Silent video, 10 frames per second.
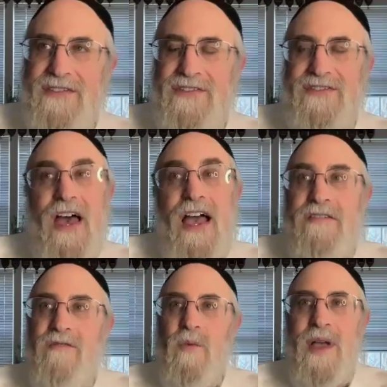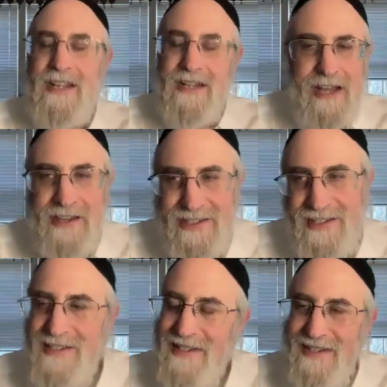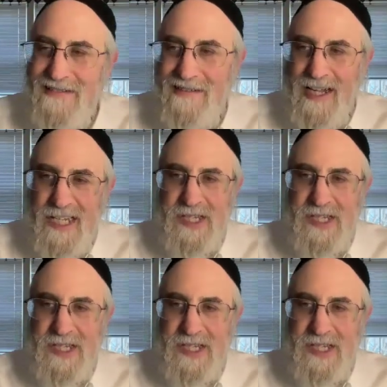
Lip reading: a sign of wickedness, right?